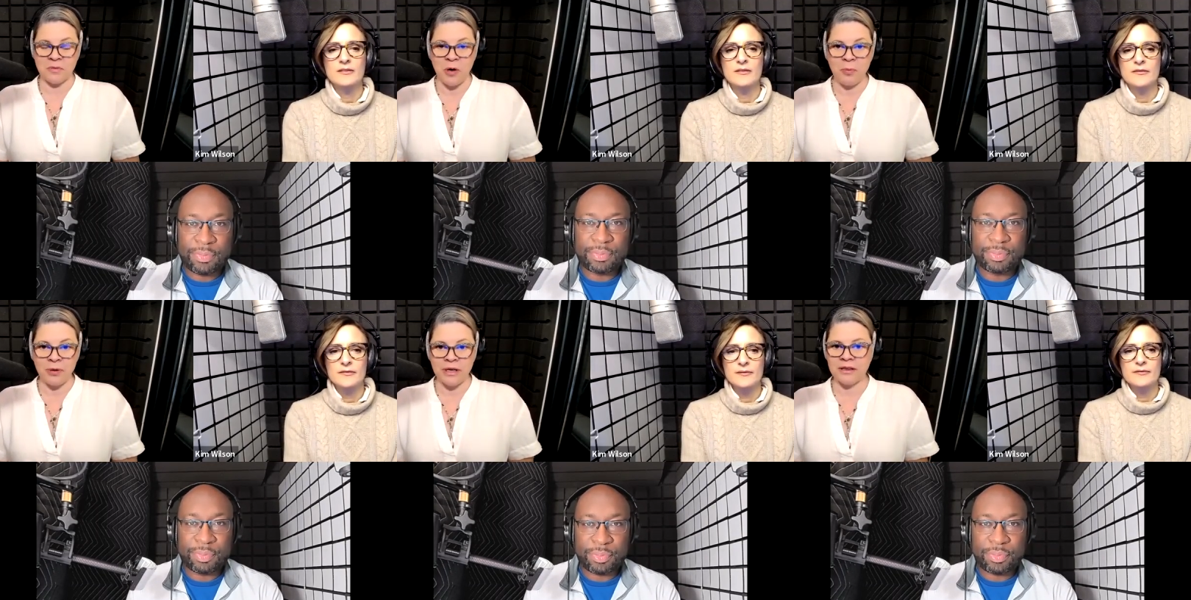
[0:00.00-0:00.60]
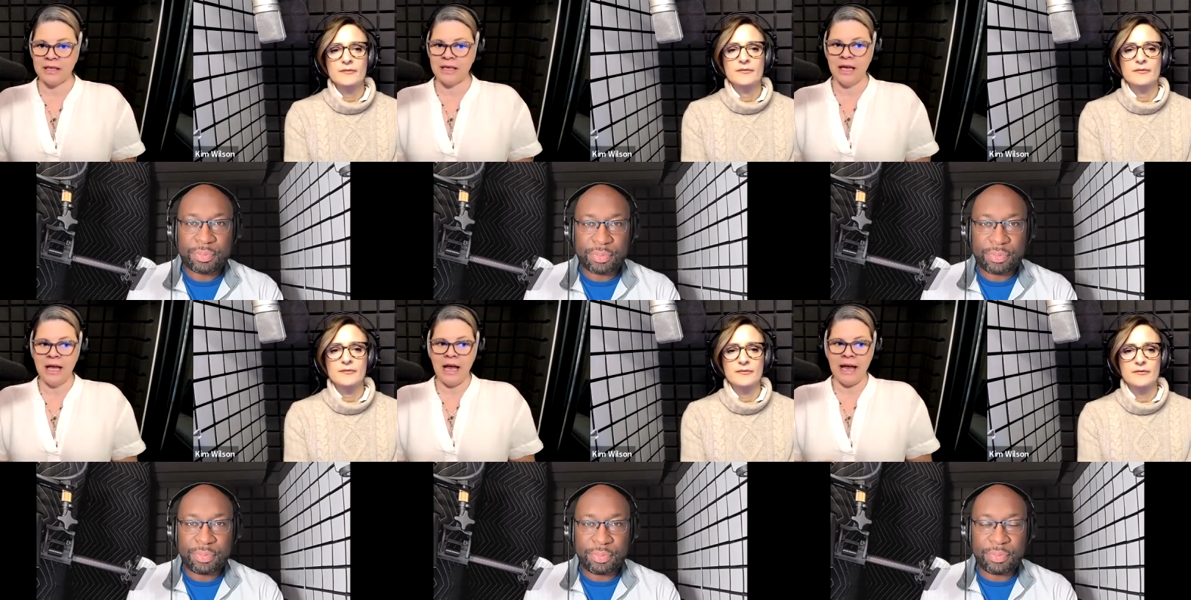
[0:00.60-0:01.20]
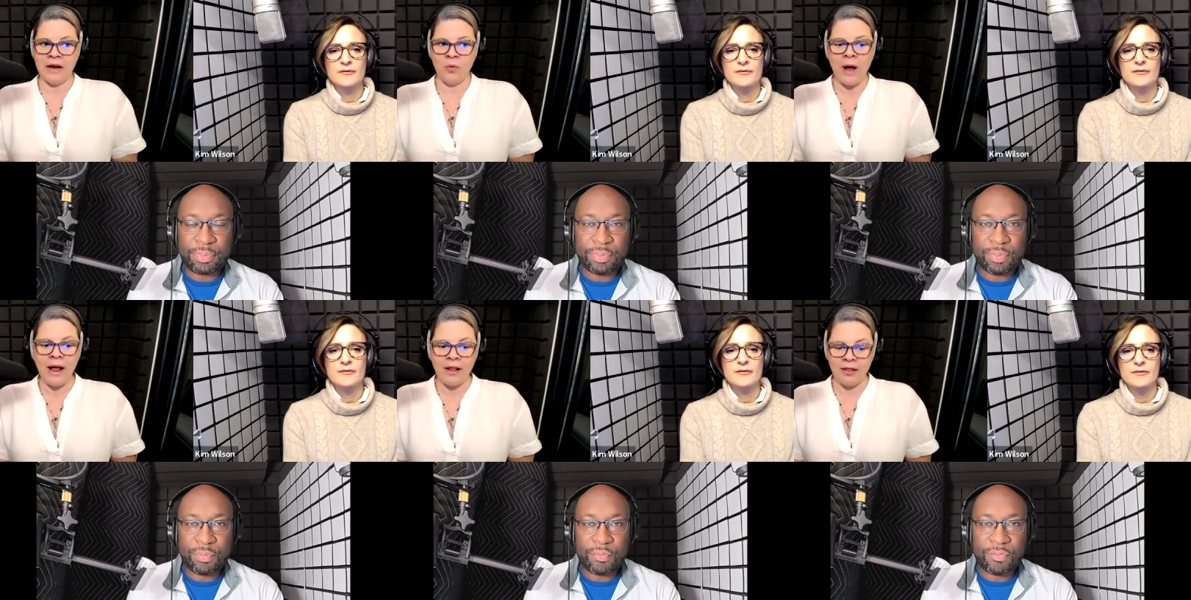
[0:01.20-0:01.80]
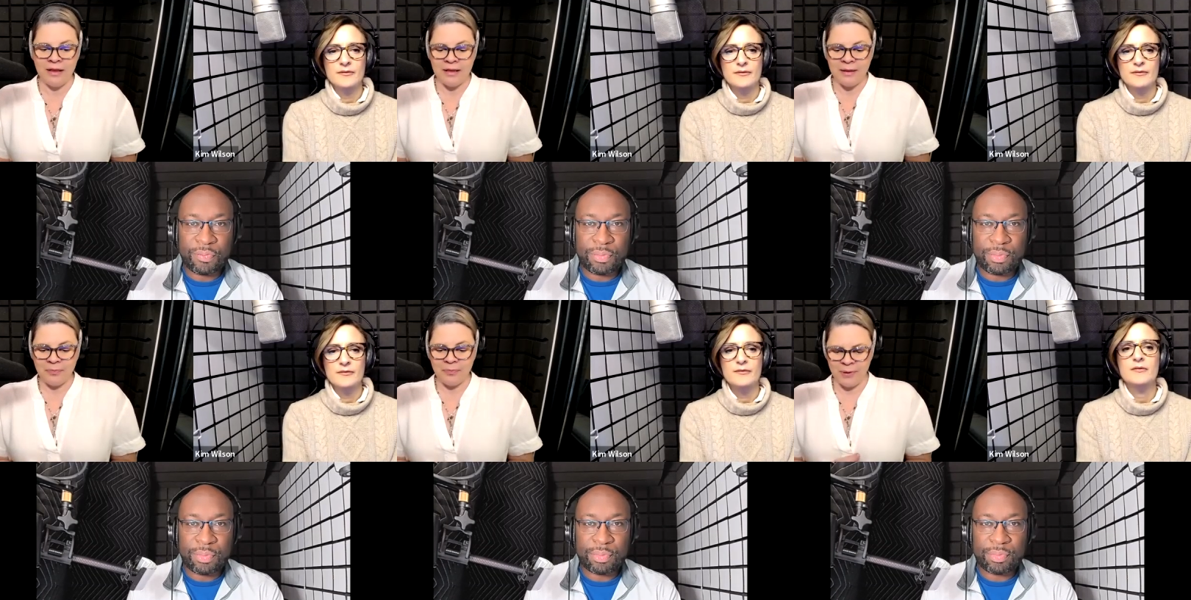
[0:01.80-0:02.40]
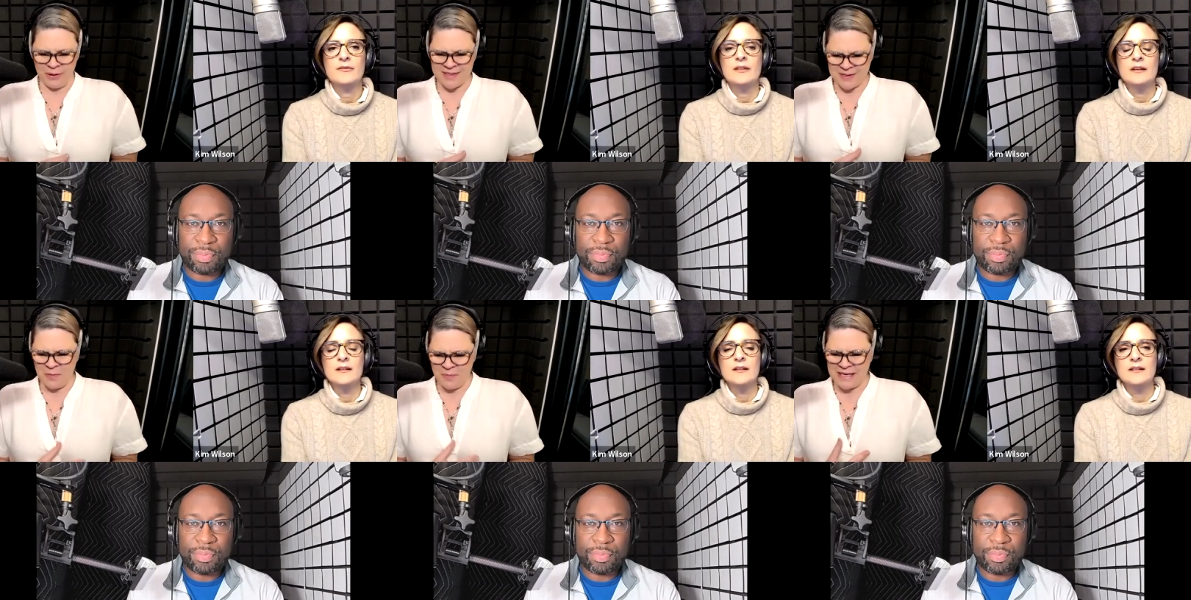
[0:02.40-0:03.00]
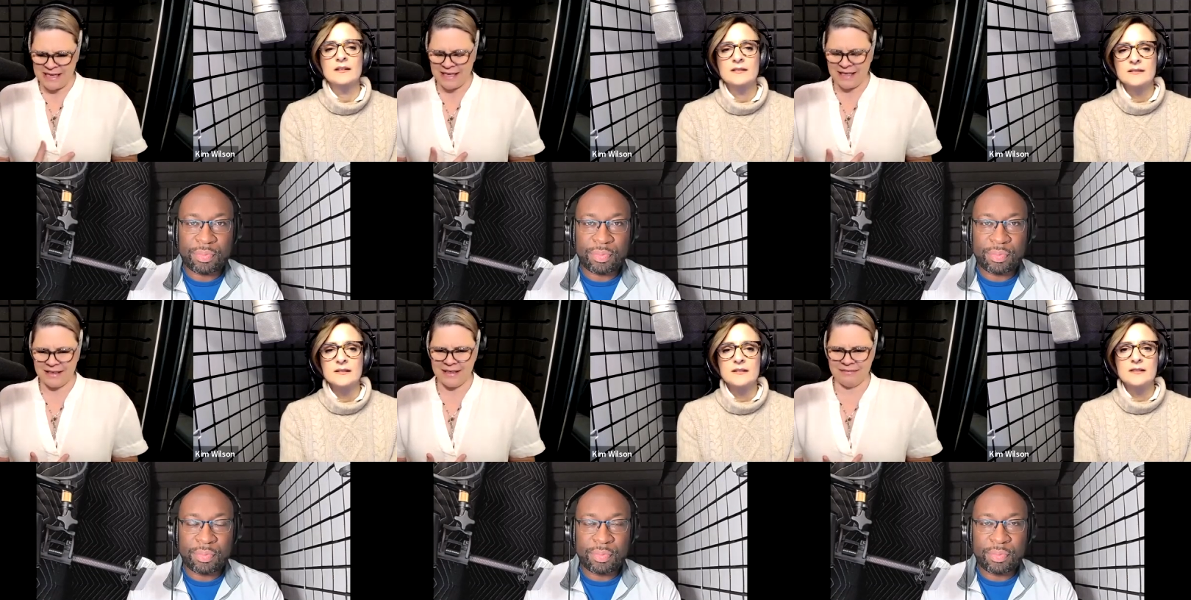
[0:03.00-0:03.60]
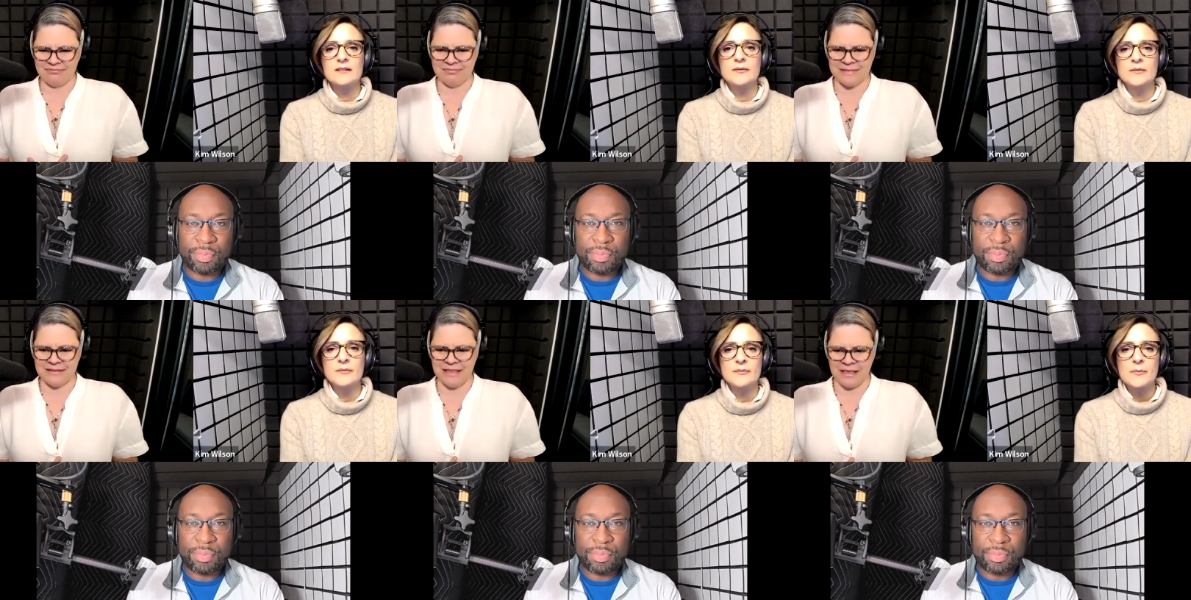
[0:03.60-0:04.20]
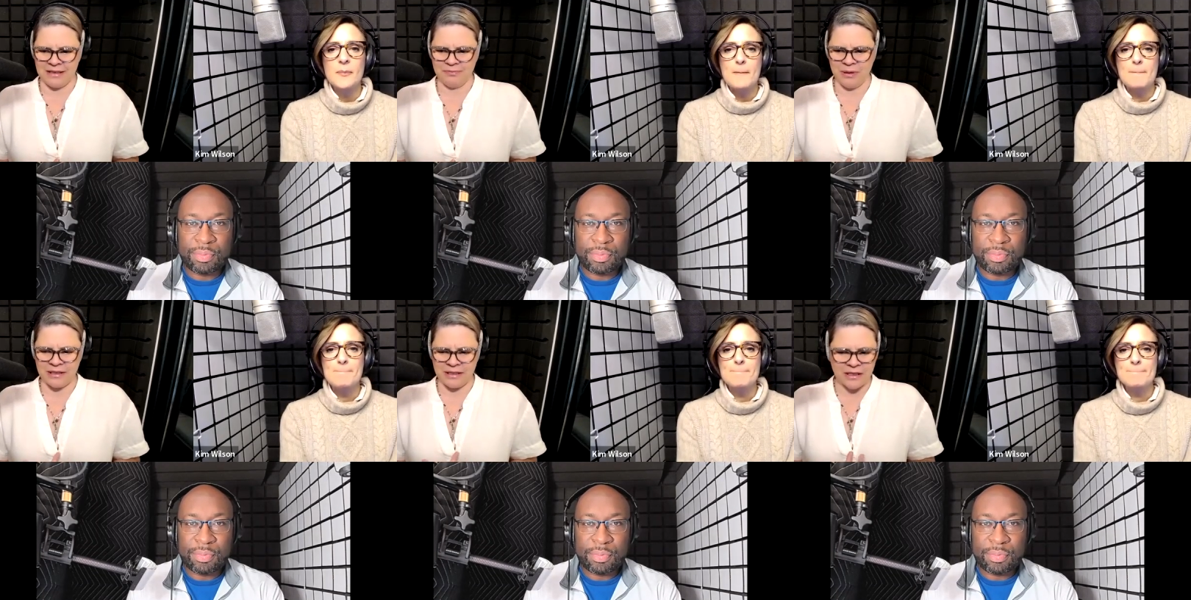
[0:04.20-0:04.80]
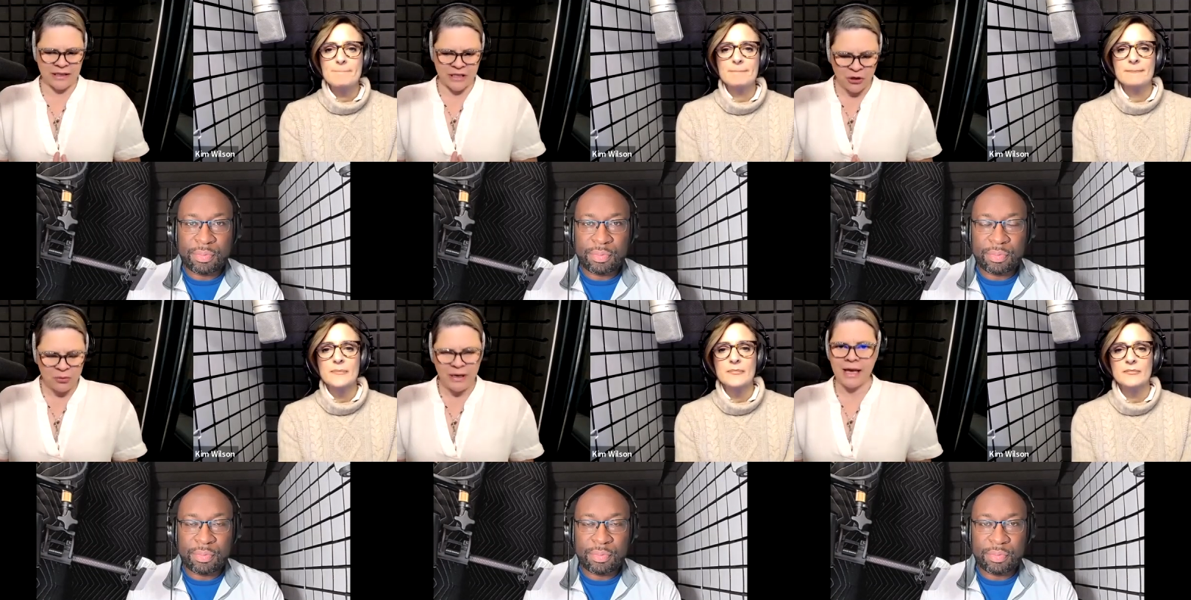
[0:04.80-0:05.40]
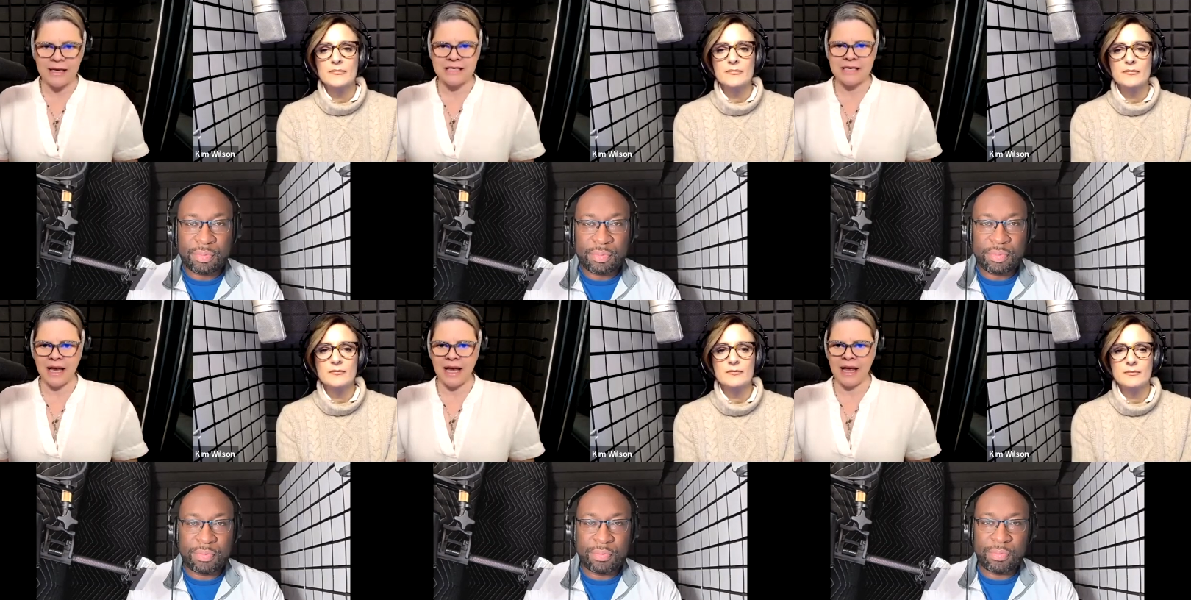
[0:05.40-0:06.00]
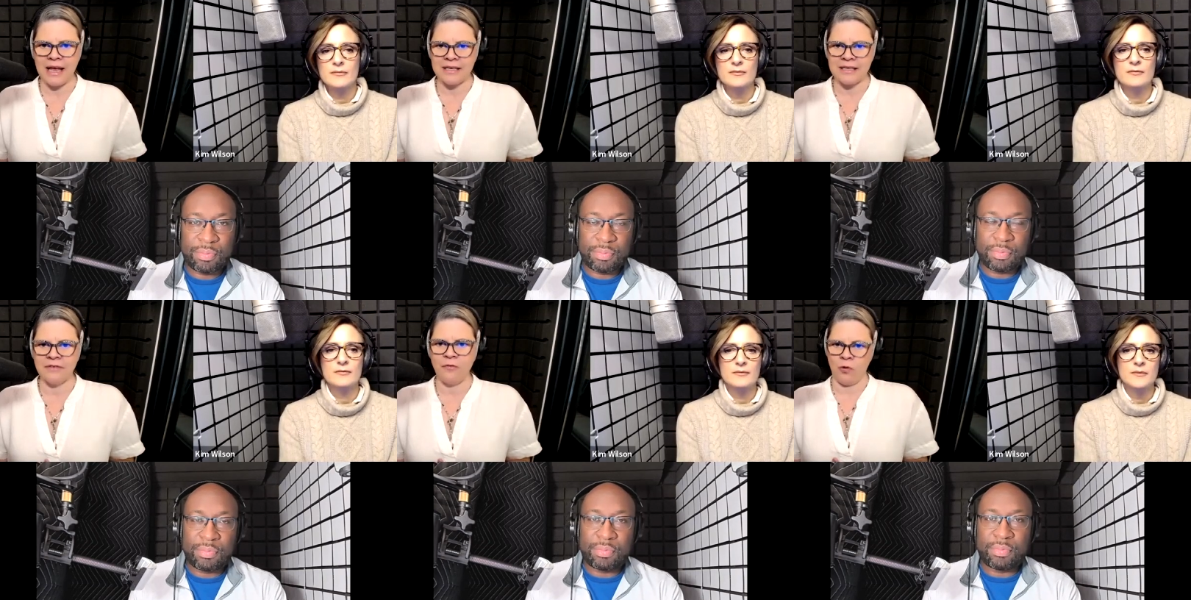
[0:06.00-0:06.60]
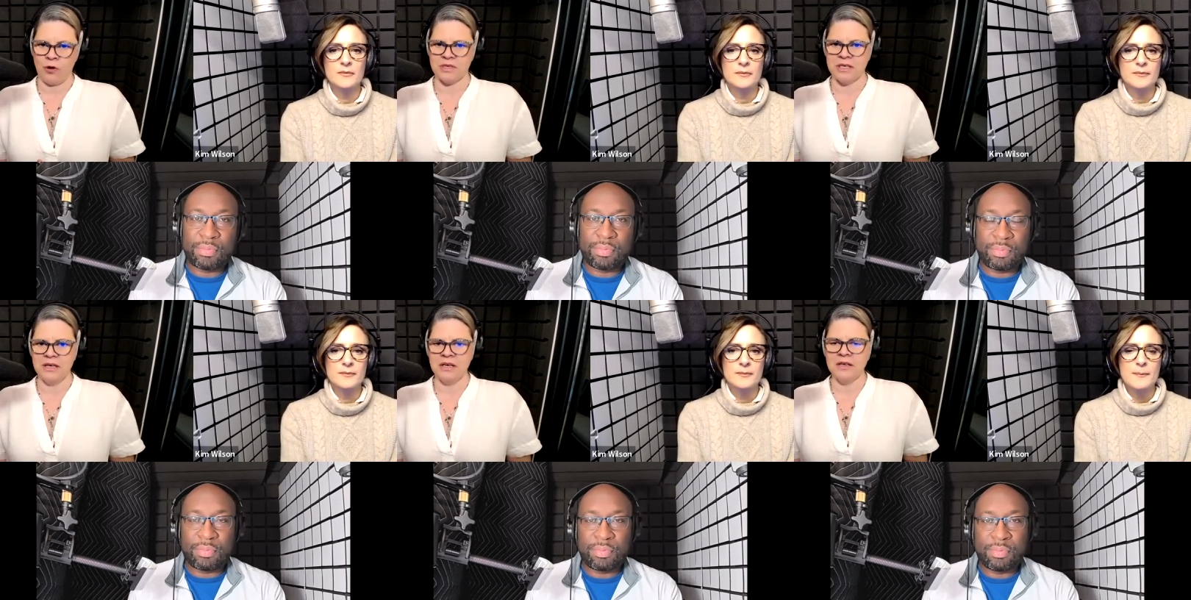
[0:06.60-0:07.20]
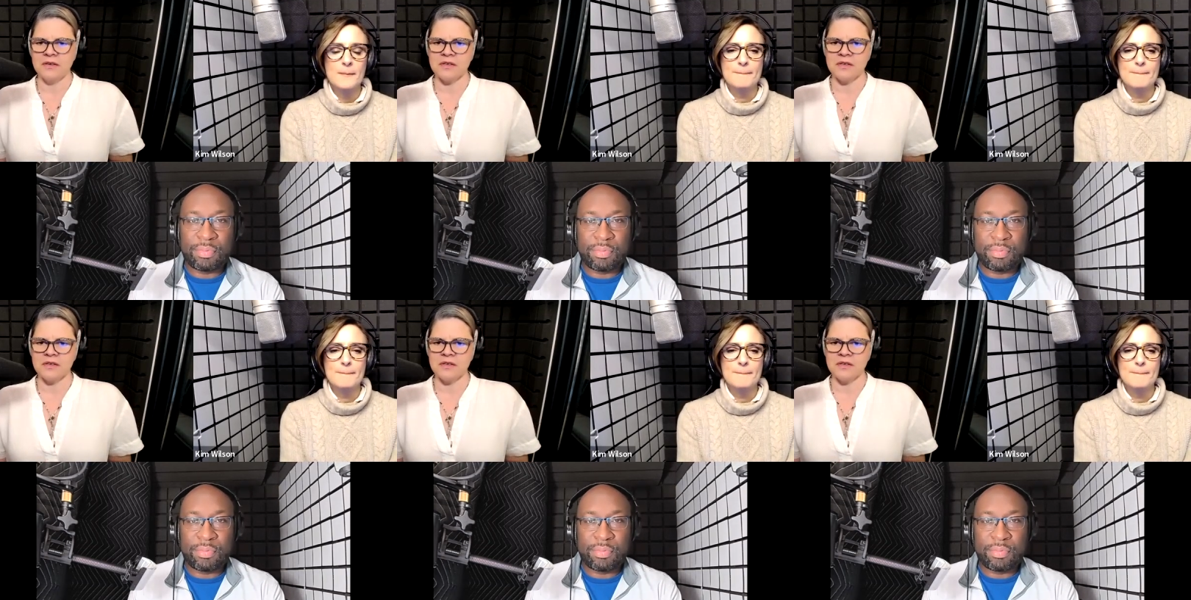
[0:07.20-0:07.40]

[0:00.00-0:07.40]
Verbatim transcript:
Speaker 1: cast appropriately and well, but also be uh, politically correct and informed.